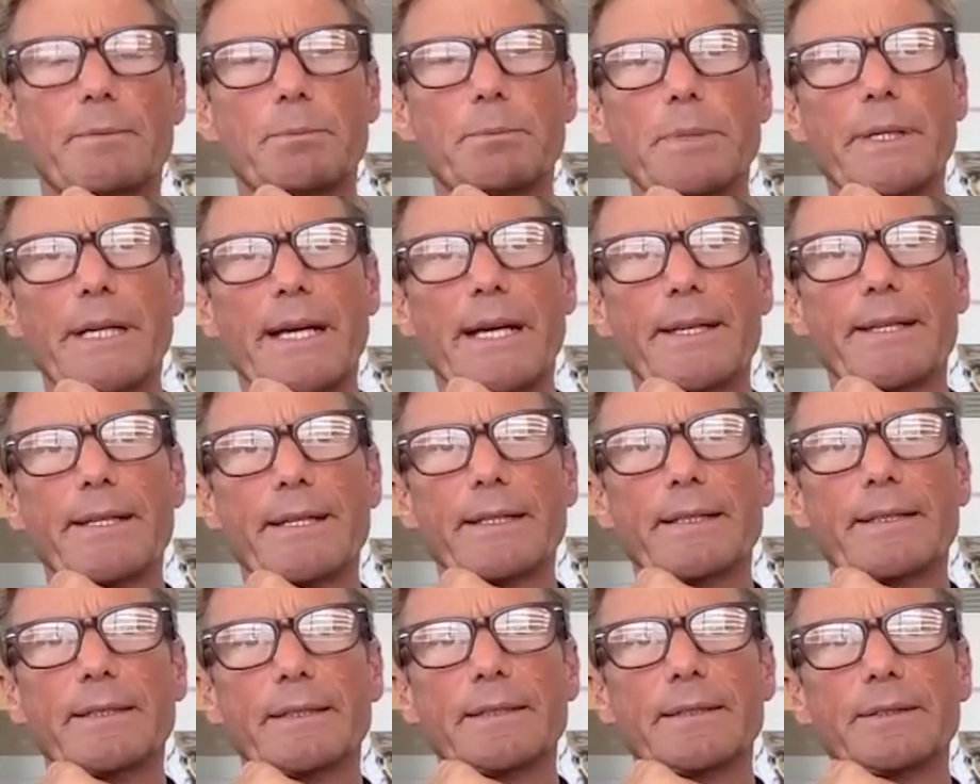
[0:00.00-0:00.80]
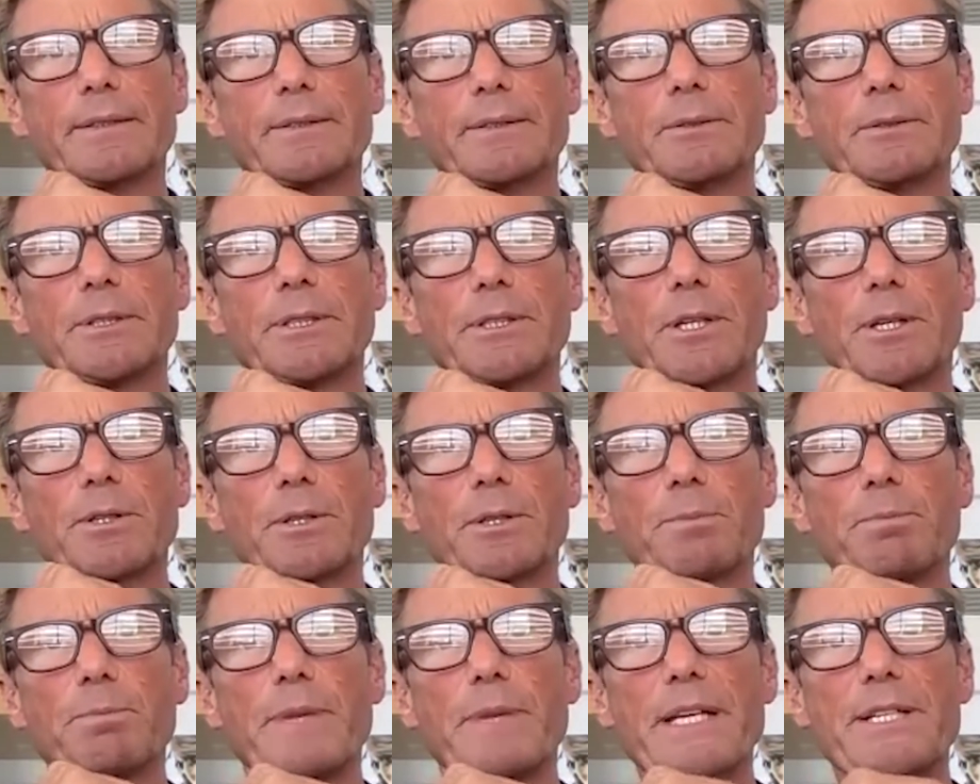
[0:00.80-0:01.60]
But I think,
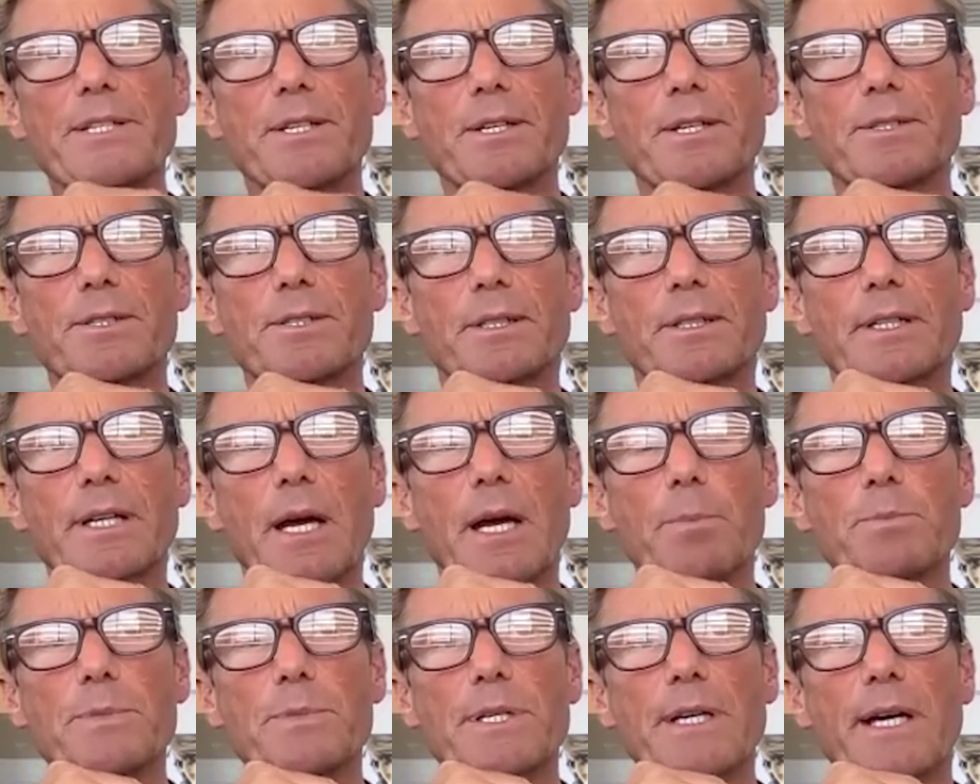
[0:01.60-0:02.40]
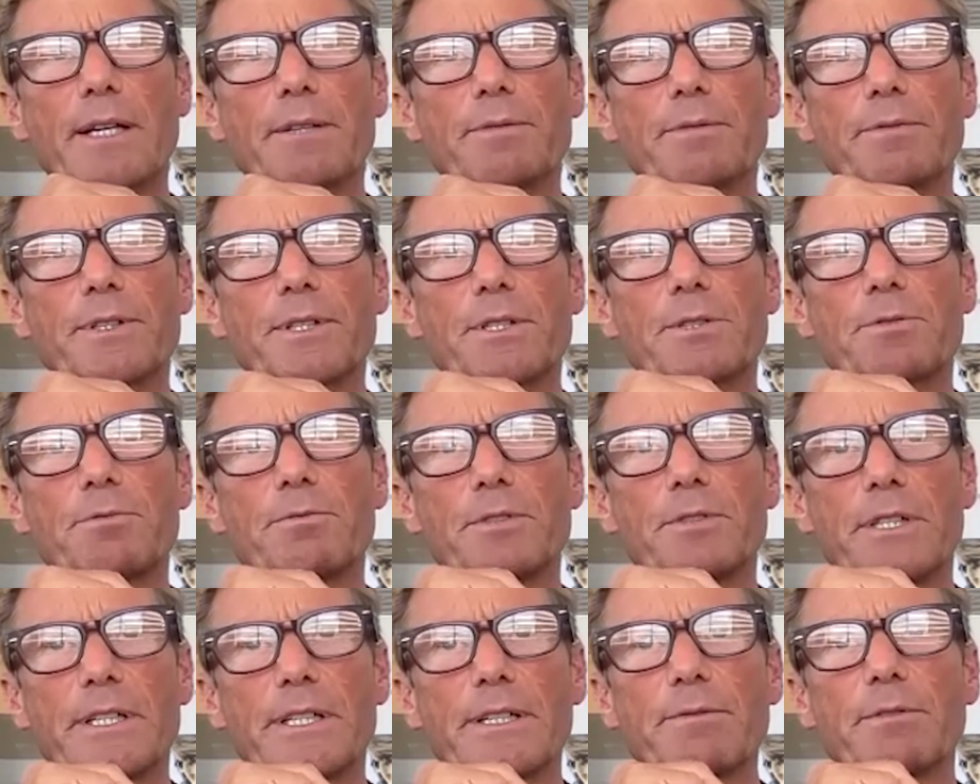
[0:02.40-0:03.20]
the message that comes out of this
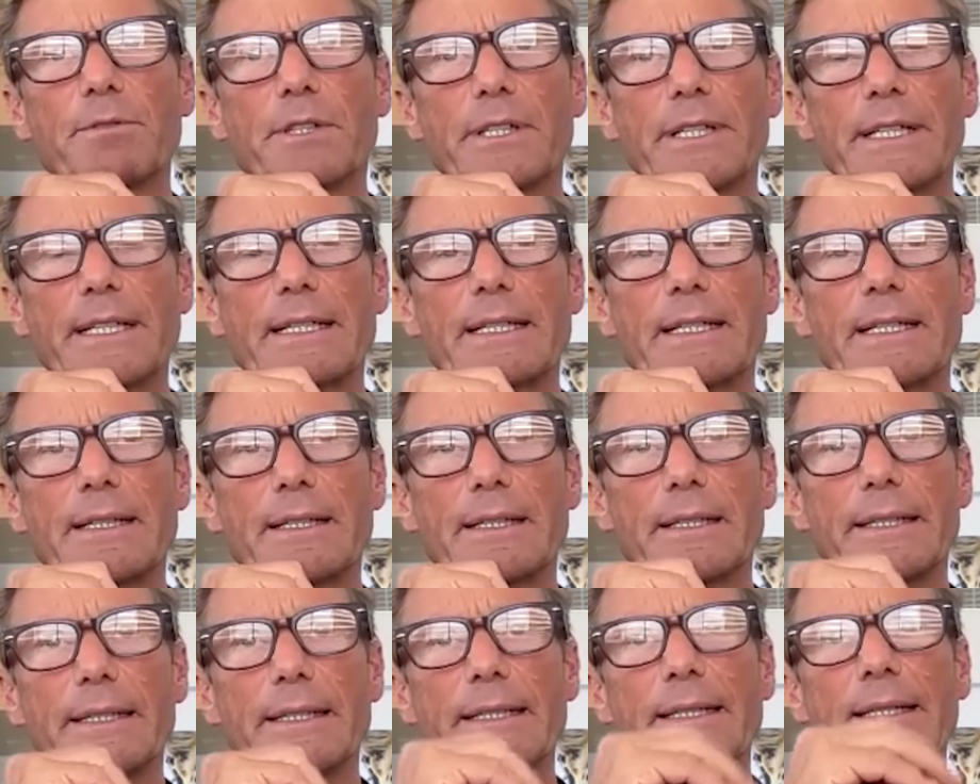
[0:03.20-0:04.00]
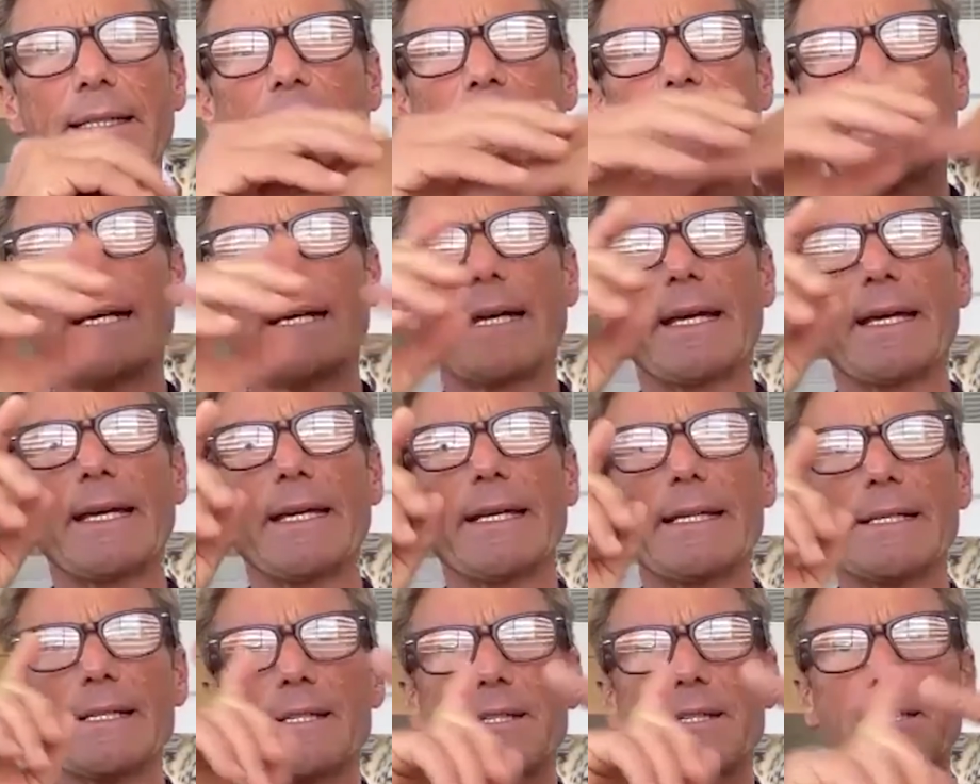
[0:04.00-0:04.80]
very, very clearly
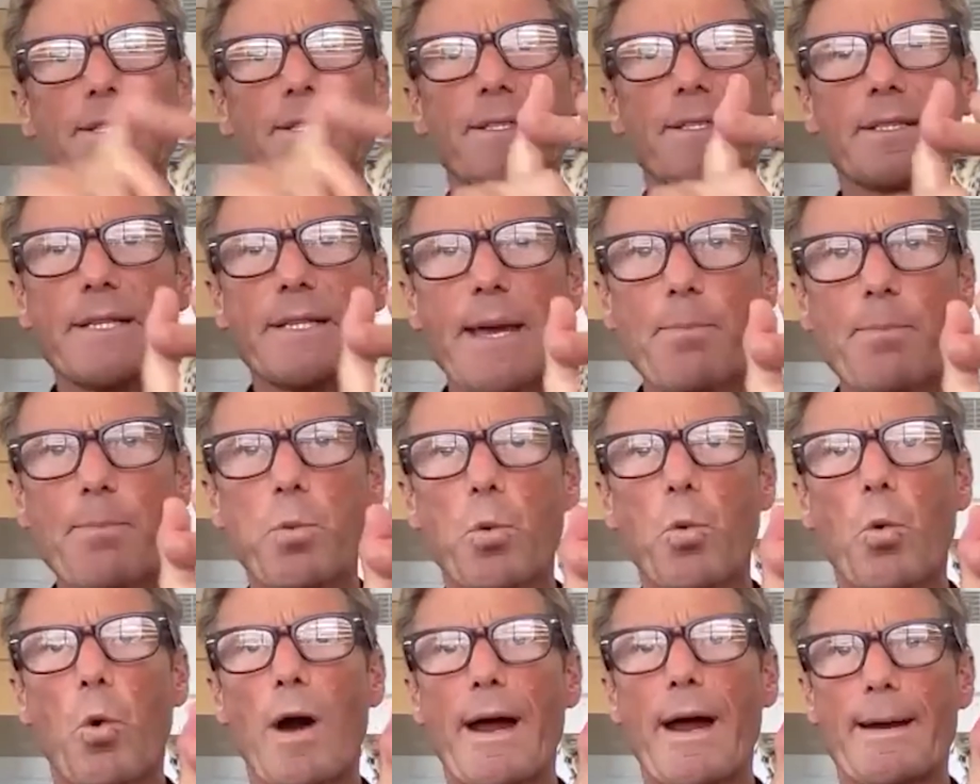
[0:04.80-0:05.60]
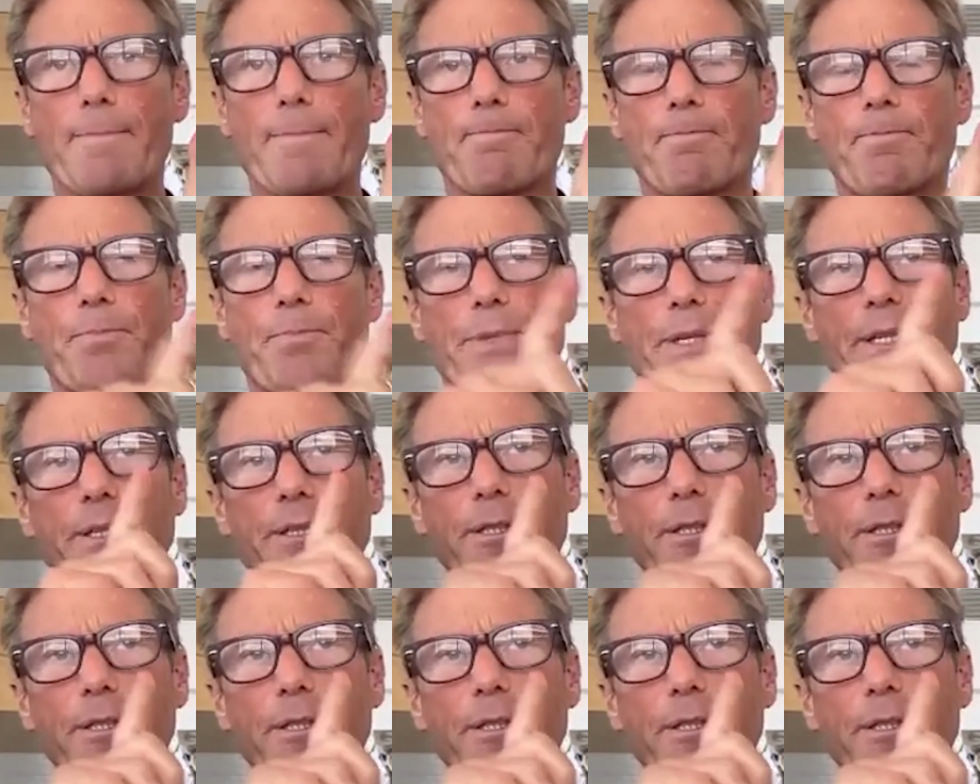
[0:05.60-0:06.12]
is step one,